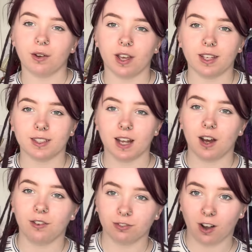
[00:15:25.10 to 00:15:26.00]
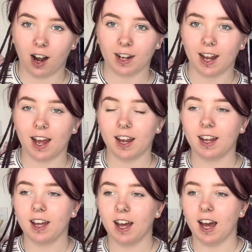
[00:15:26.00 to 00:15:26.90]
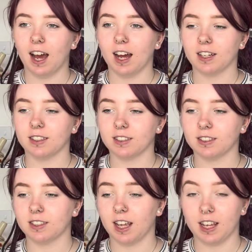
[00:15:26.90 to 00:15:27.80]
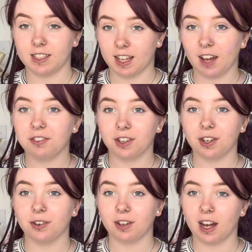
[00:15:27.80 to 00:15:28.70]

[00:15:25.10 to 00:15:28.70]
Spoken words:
it's now Friday and it's the afternoon.